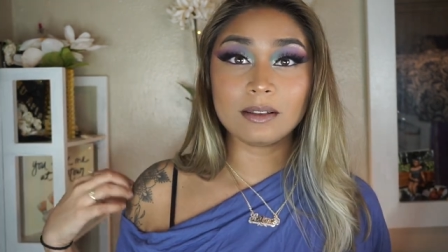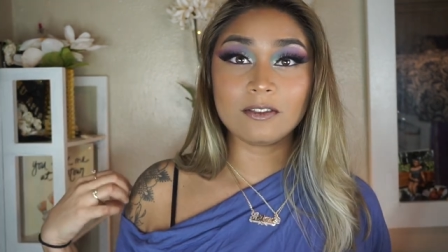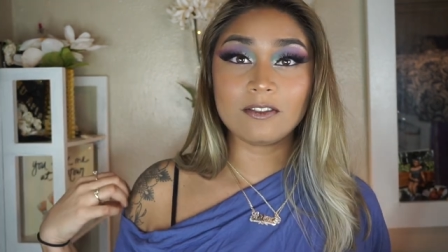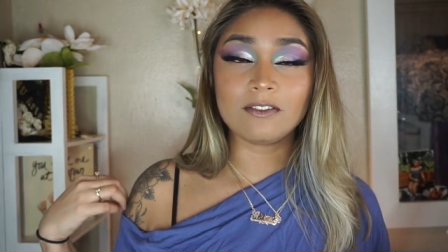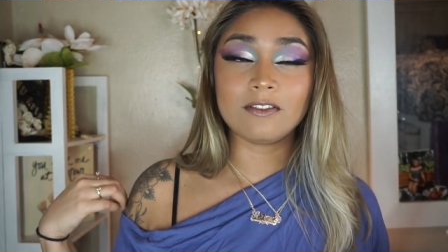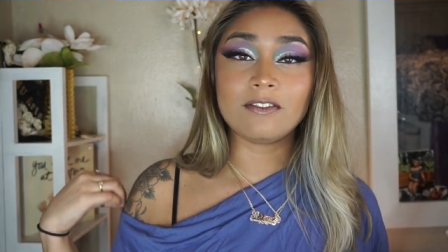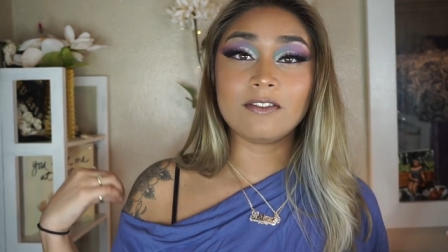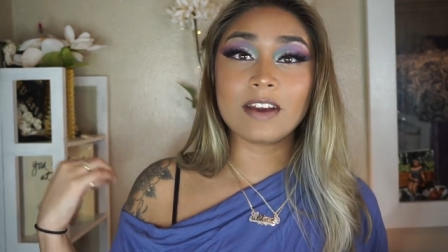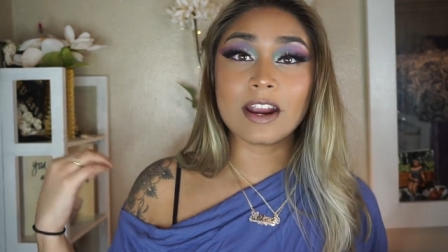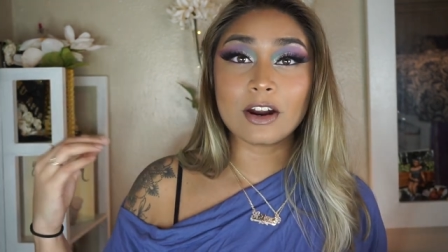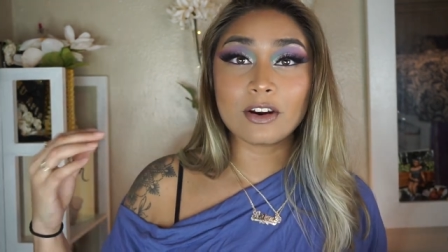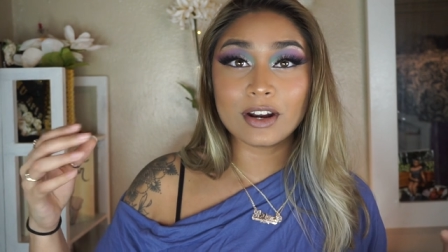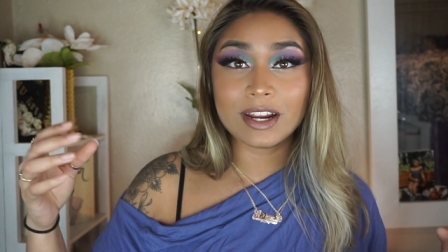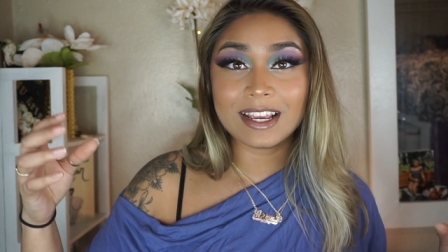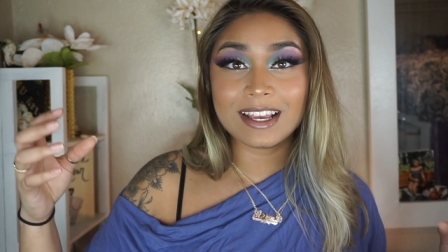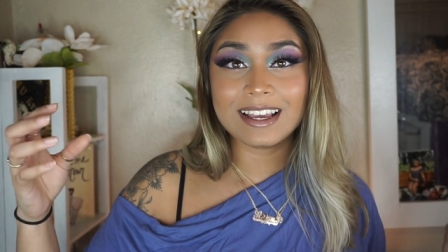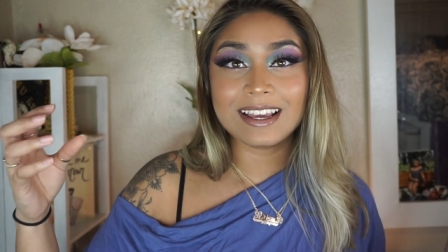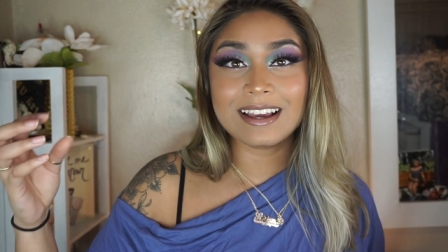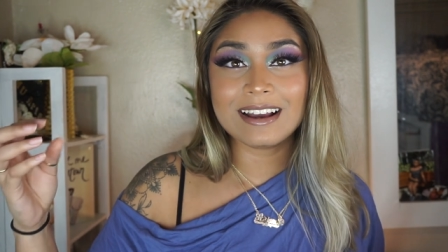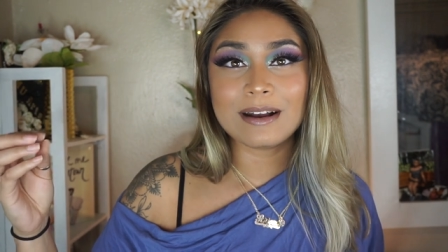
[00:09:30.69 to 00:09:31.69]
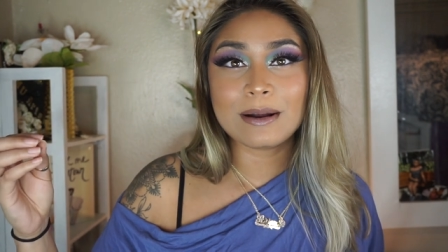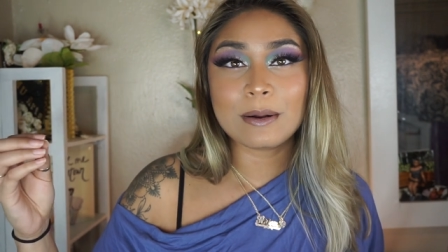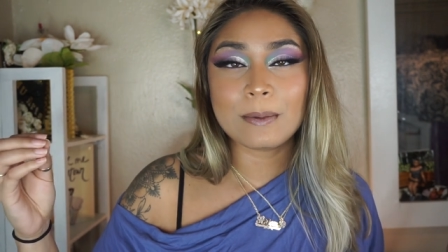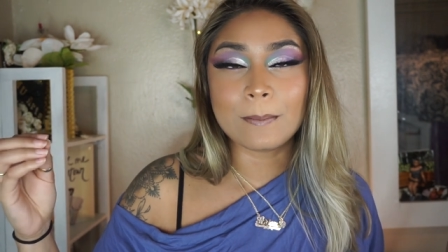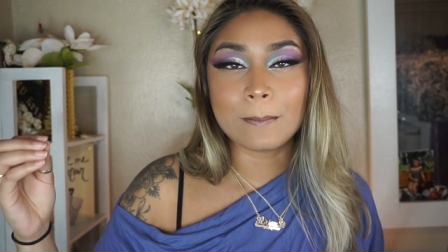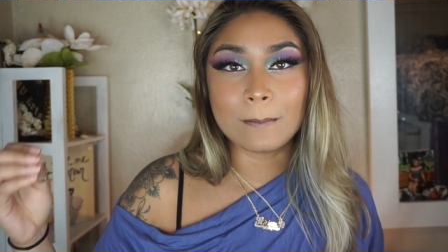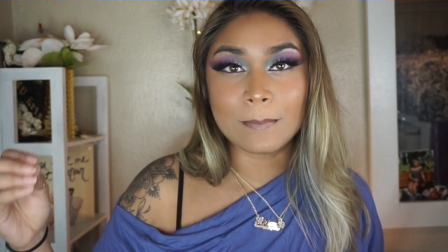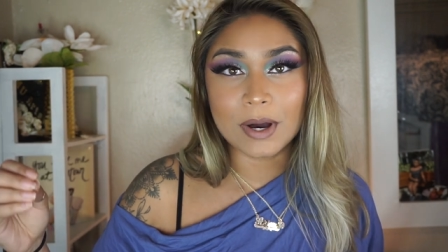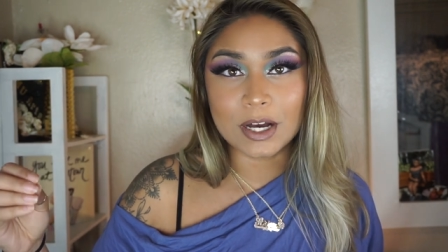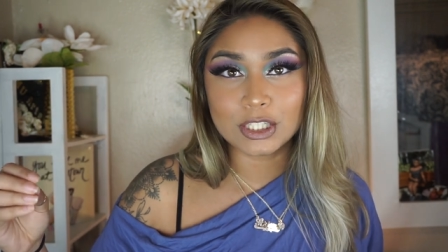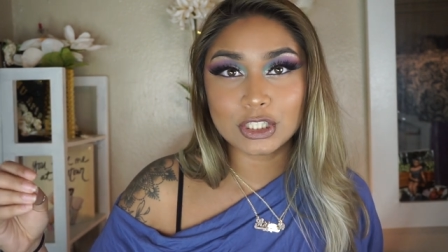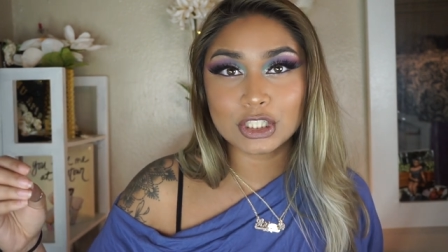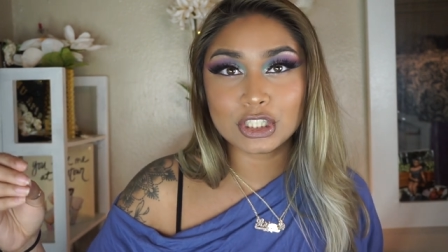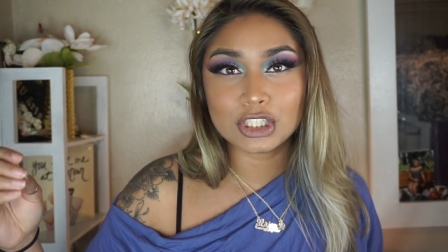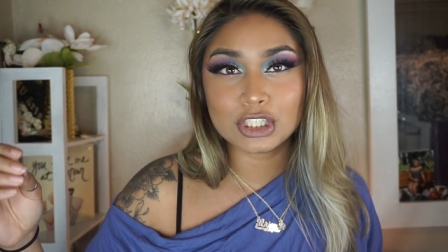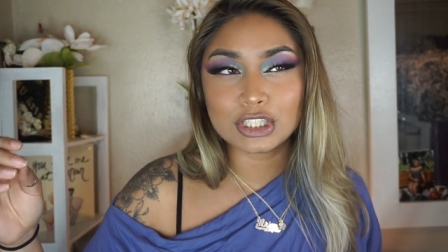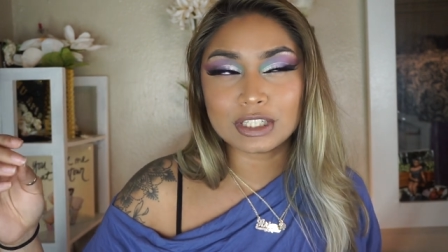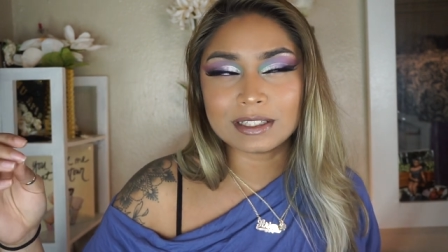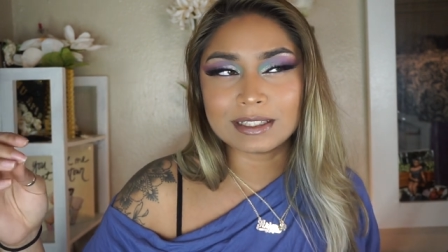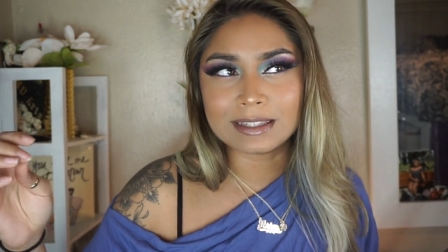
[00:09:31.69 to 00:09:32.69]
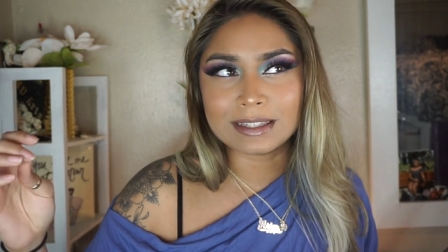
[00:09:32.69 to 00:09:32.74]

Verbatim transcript: very much